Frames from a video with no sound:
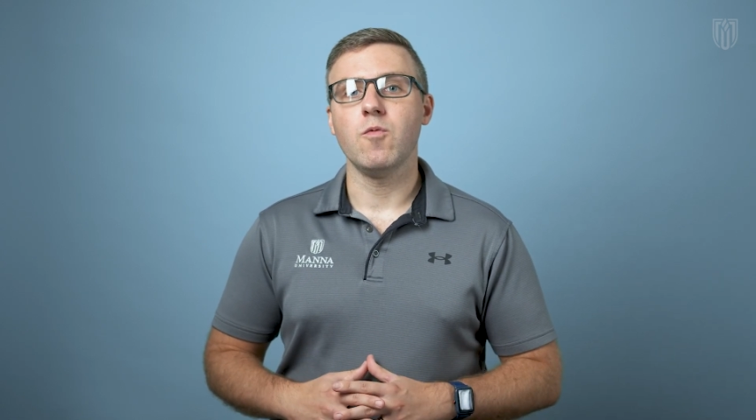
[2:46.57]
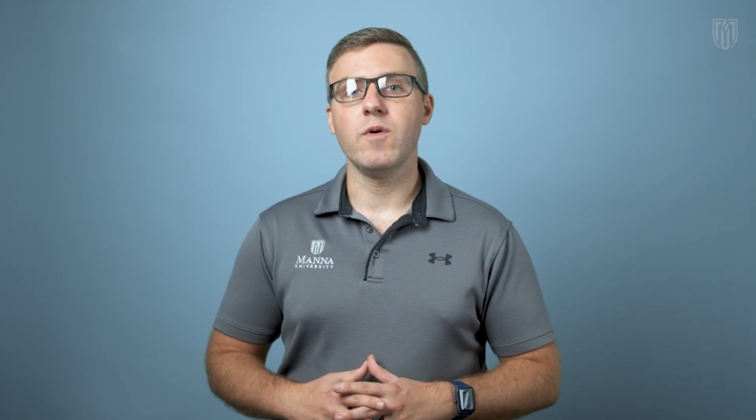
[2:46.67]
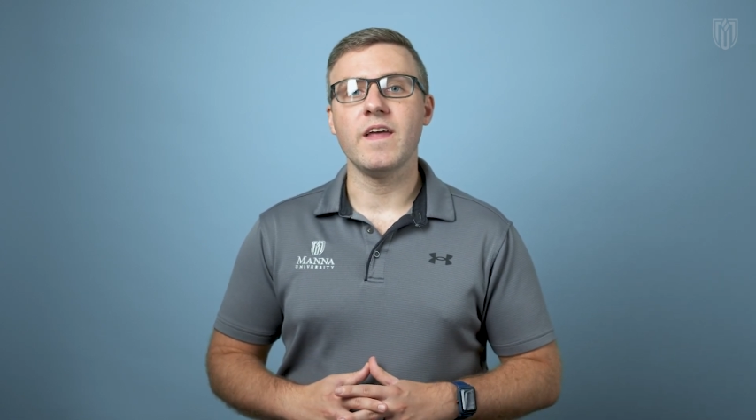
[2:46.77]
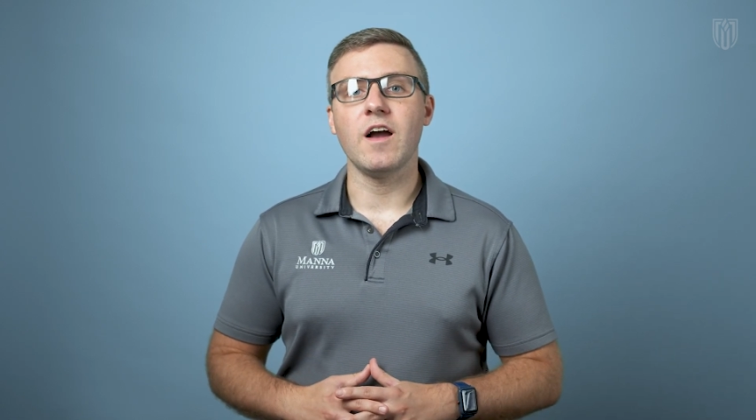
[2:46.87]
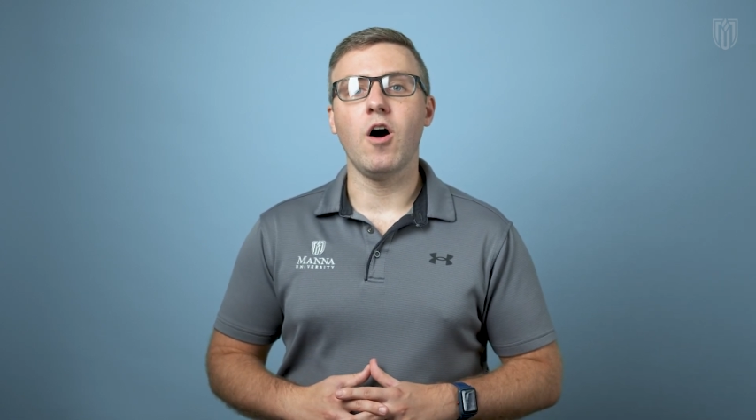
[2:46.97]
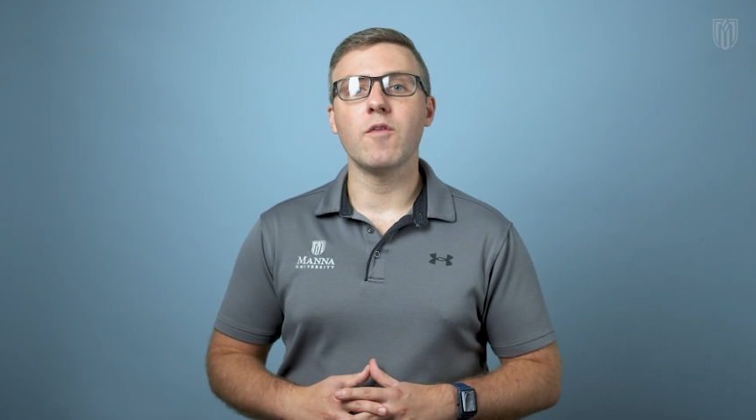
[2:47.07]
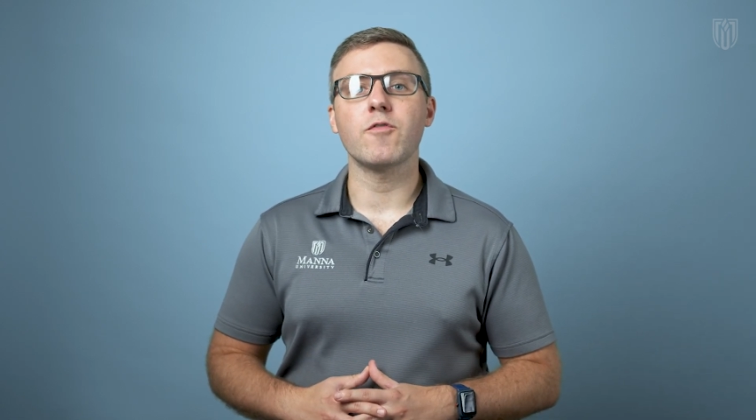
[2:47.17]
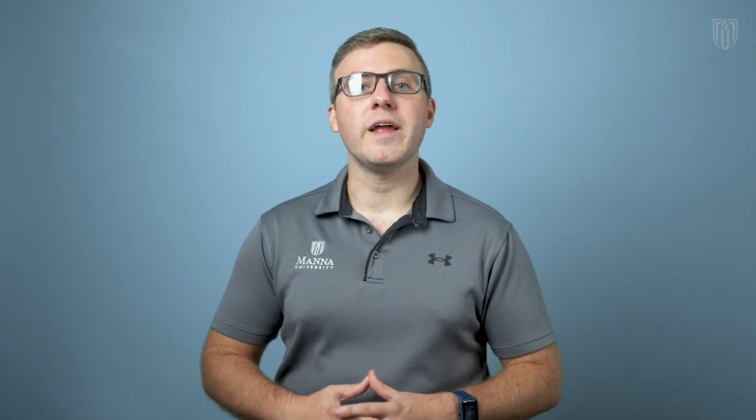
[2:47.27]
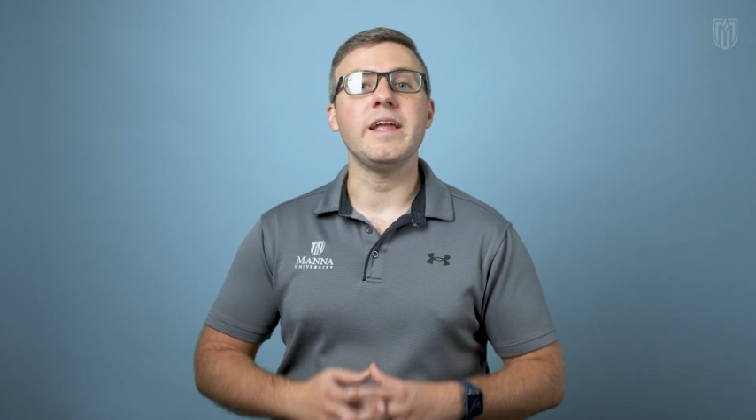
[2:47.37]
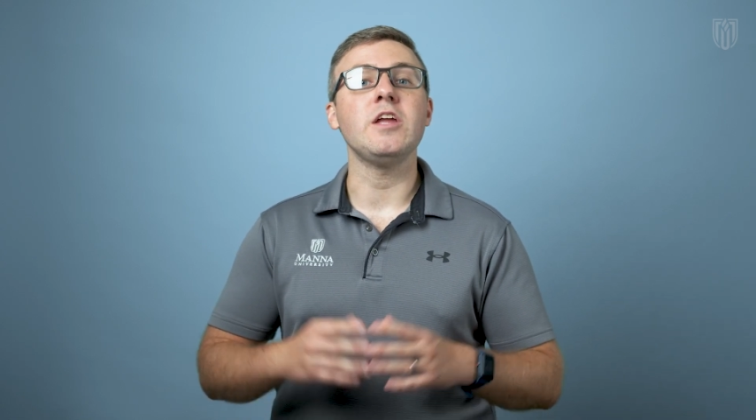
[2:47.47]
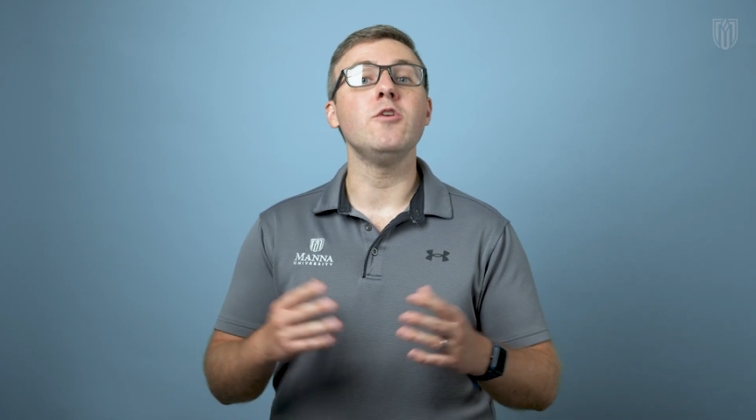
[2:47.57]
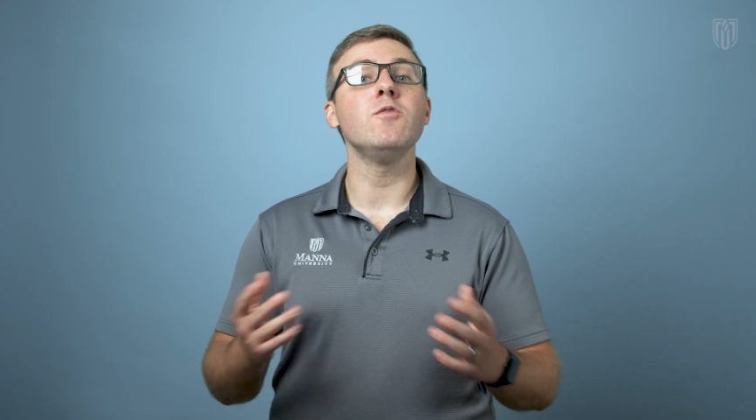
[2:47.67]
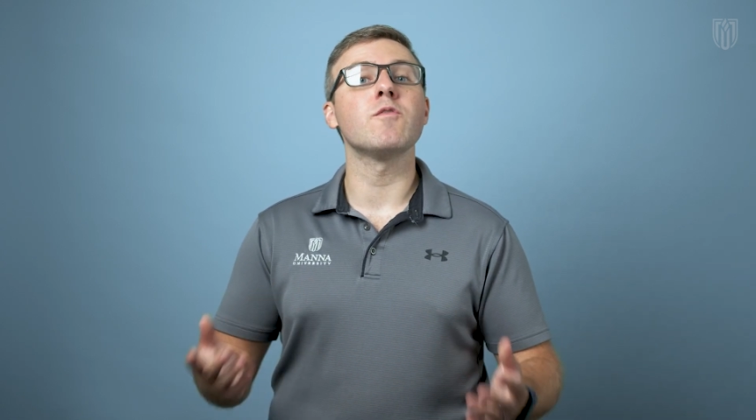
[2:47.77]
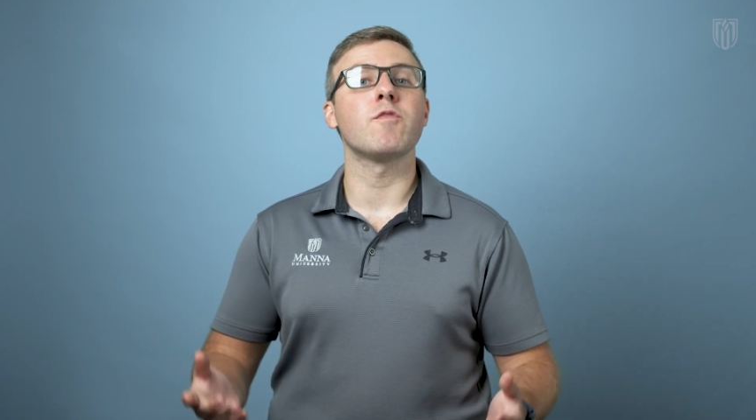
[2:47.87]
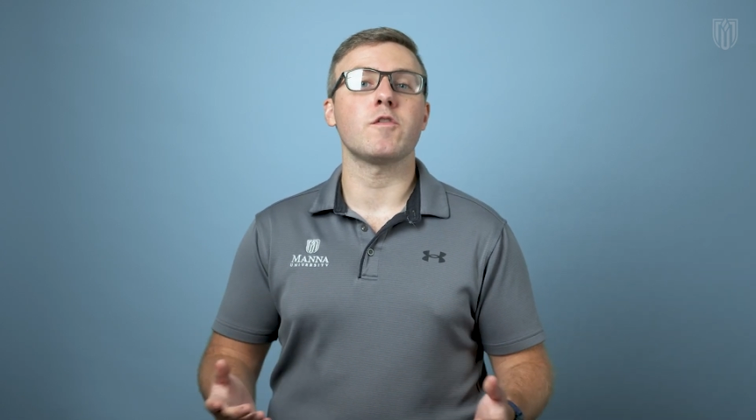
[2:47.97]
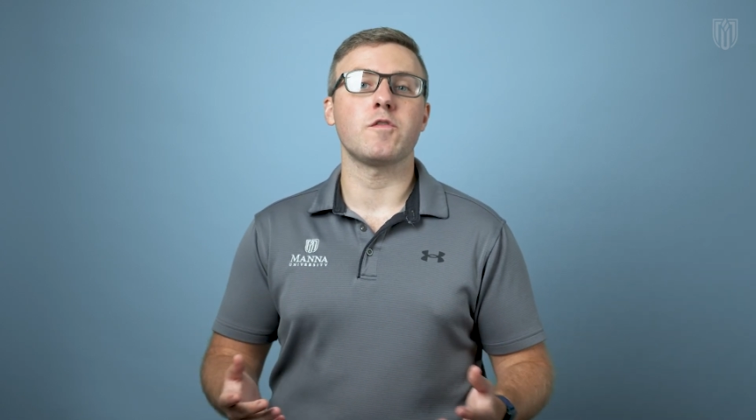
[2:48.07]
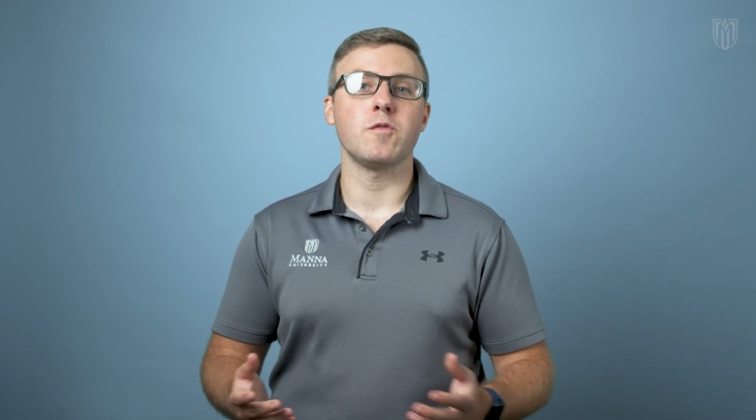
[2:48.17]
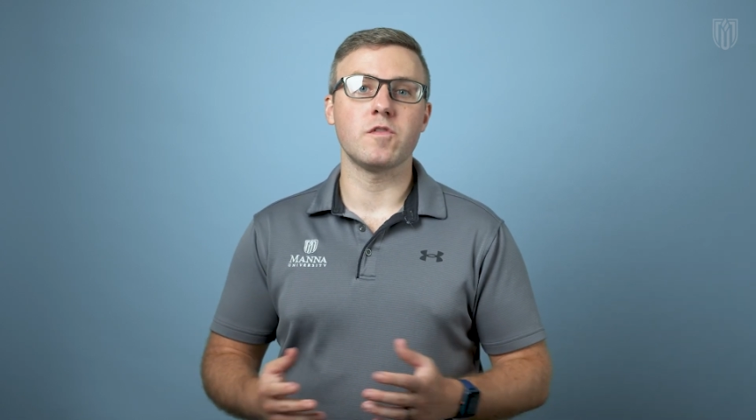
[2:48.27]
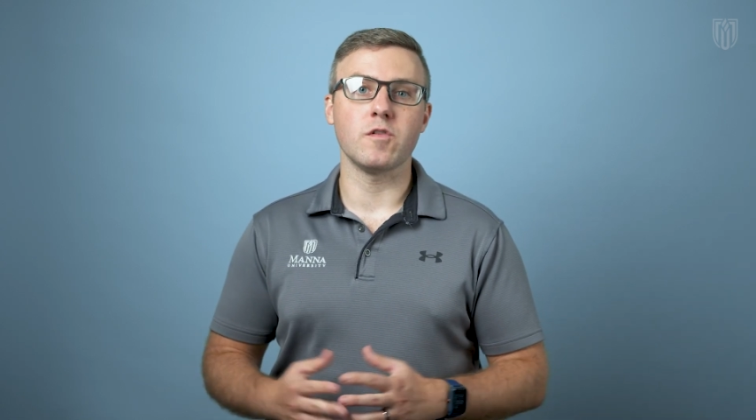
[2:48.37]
when they offer a universal